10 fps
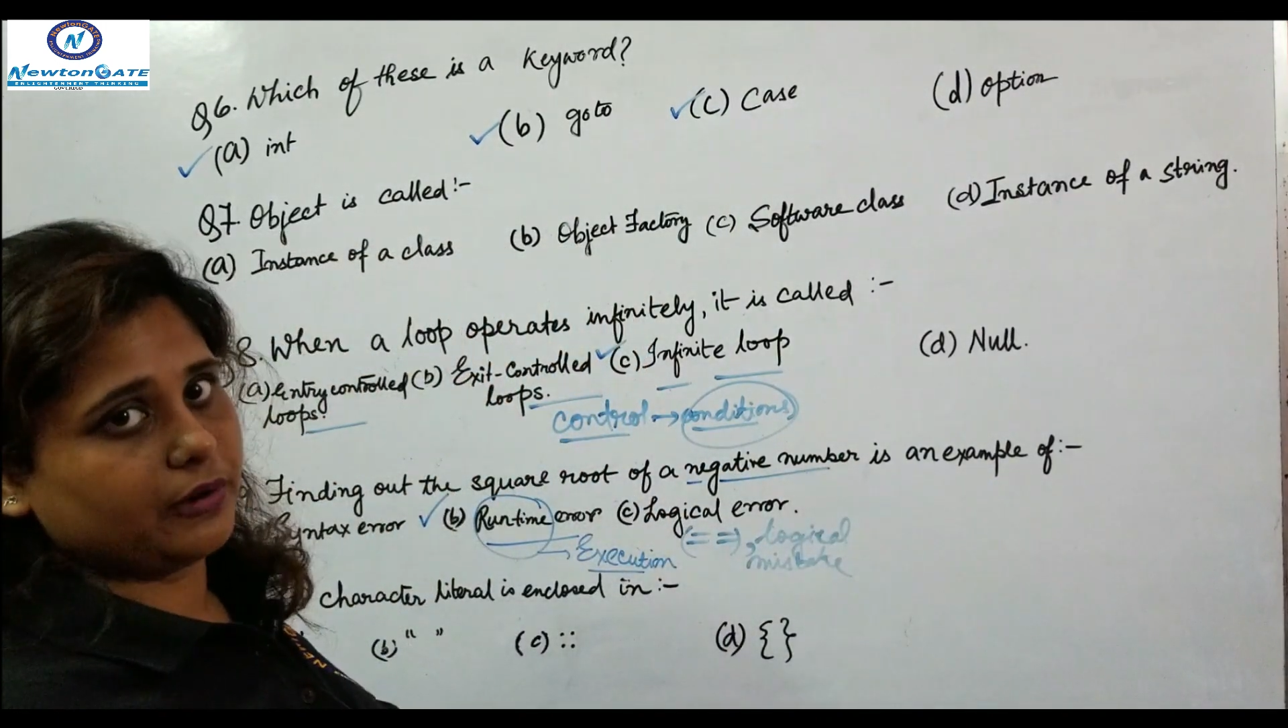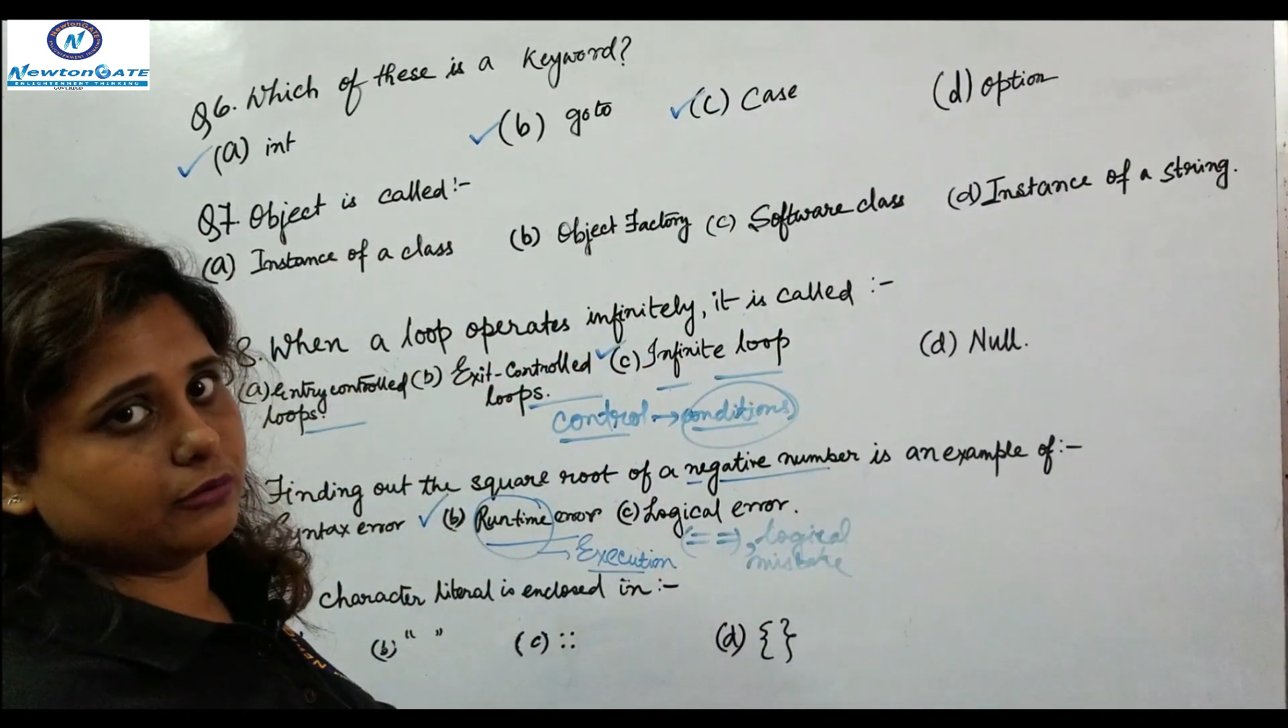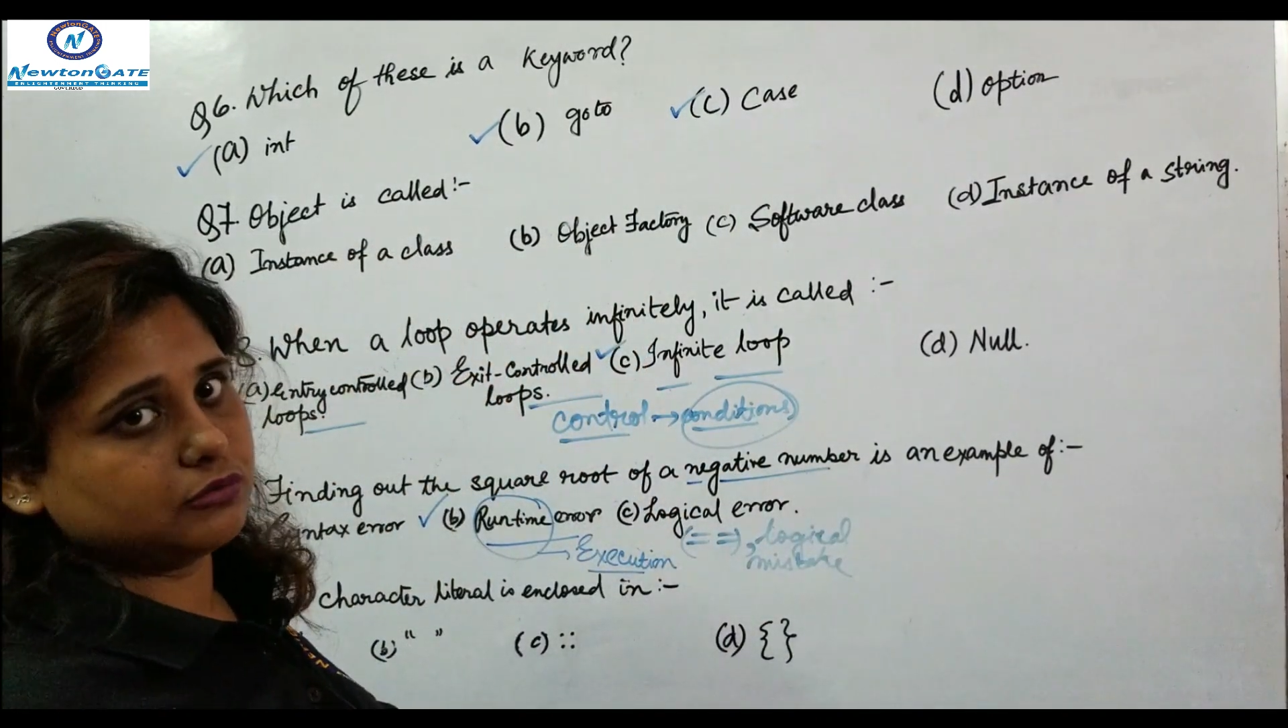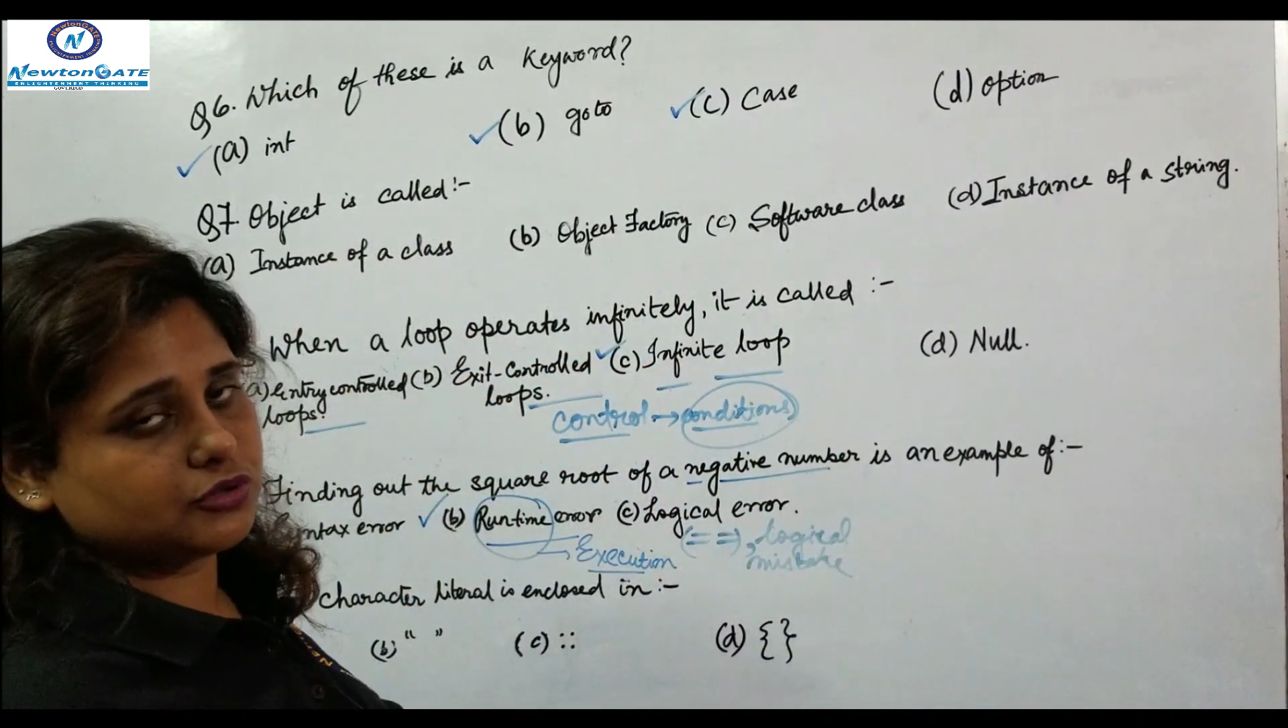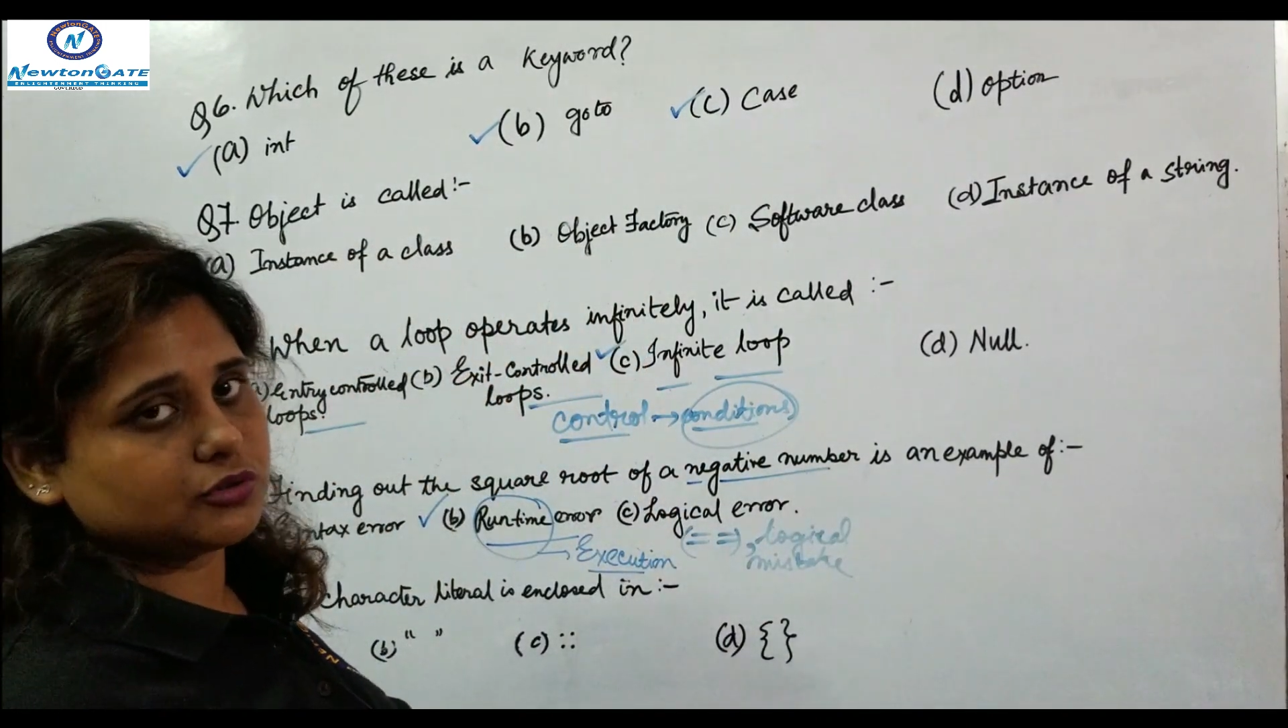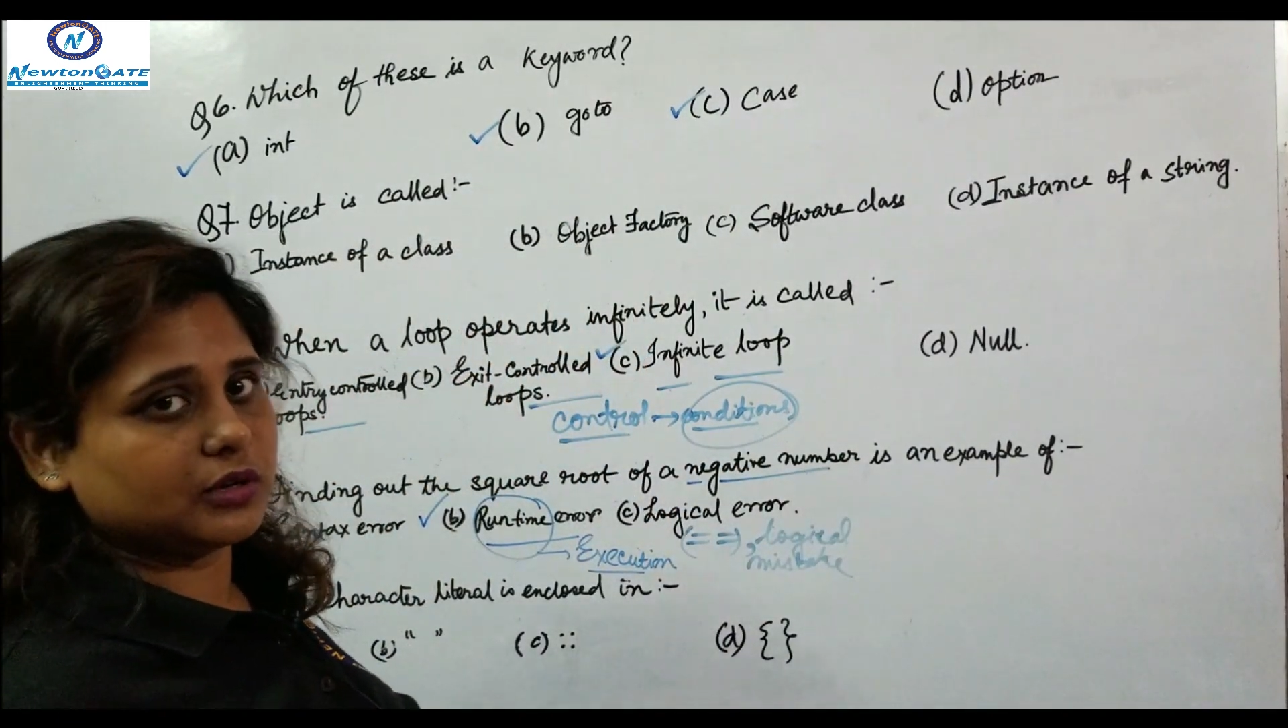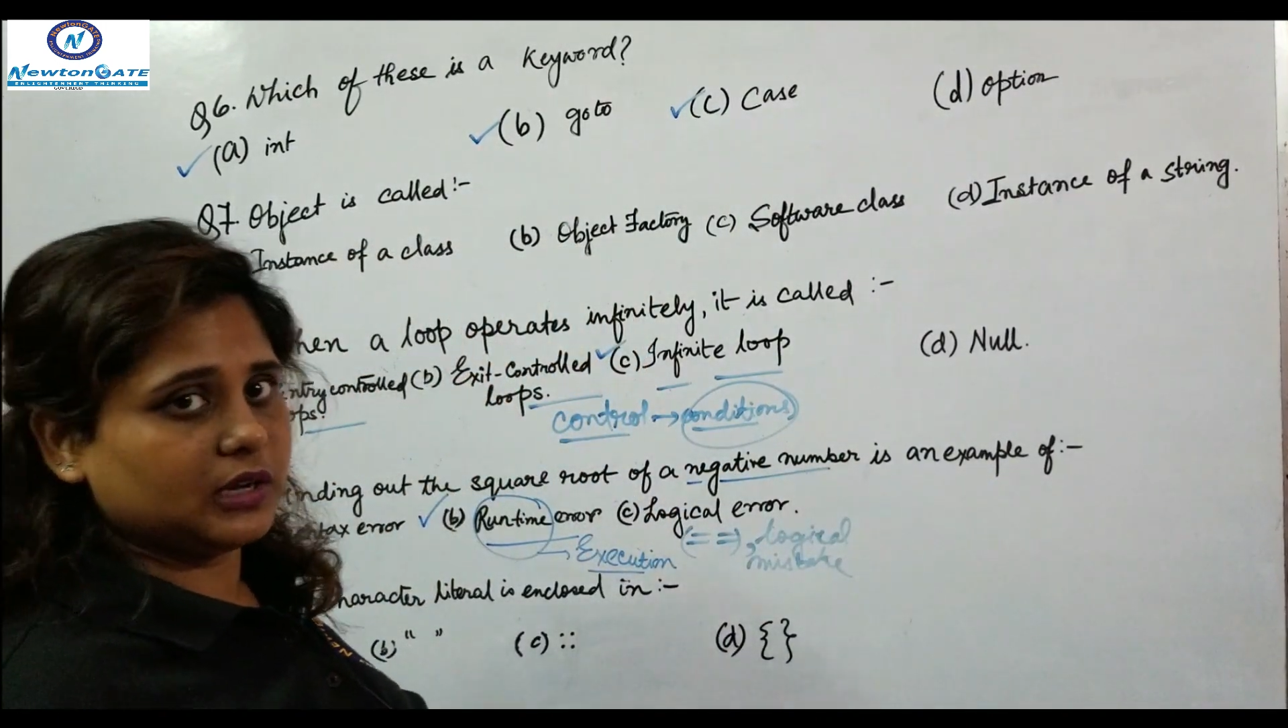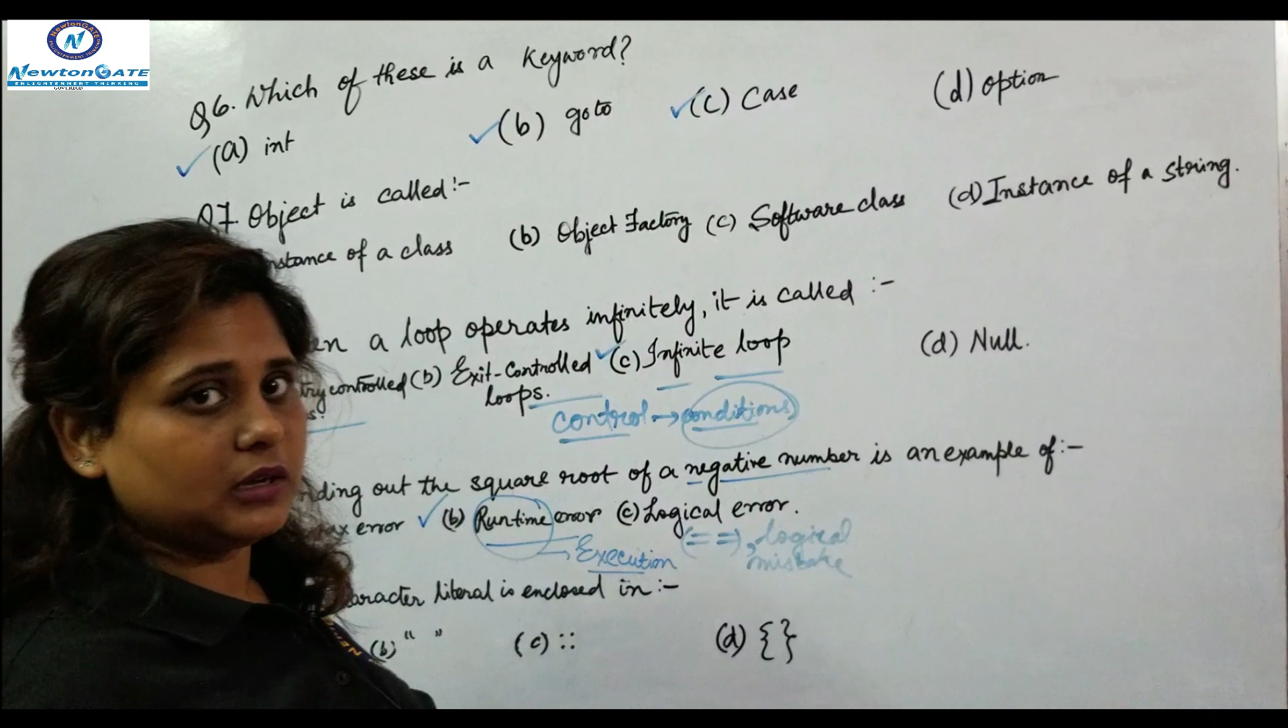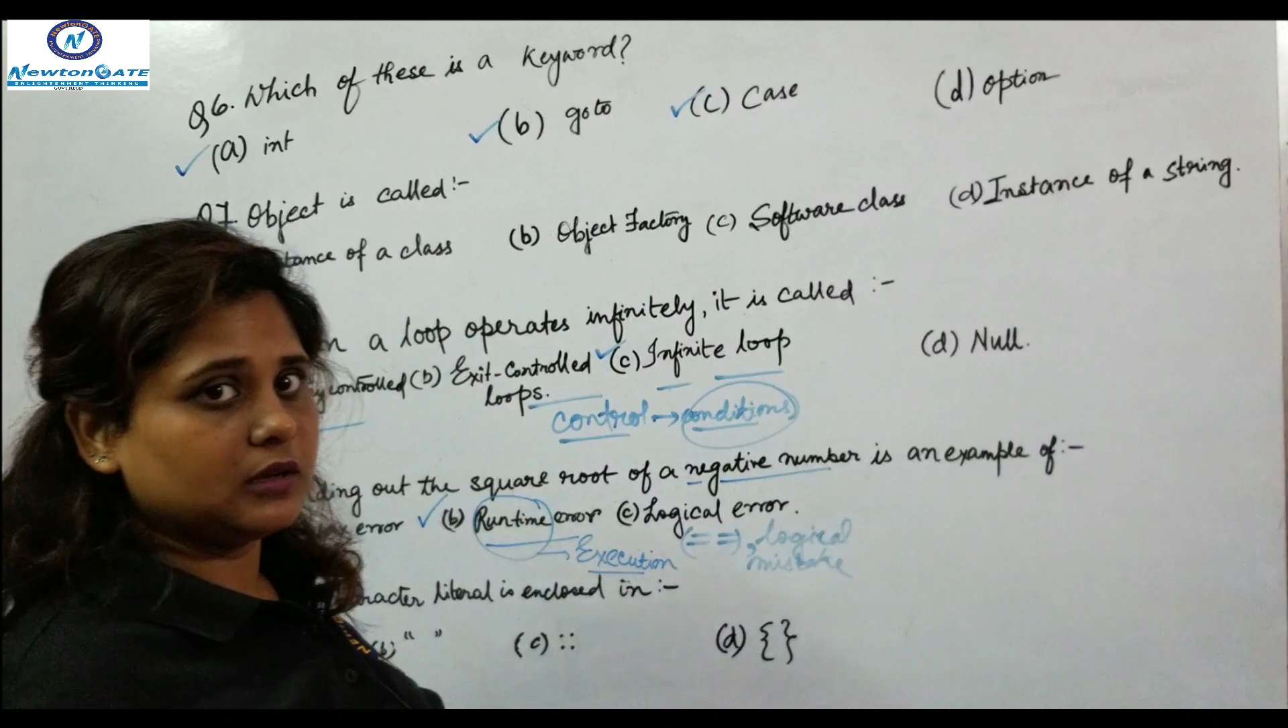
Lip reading: root, okay?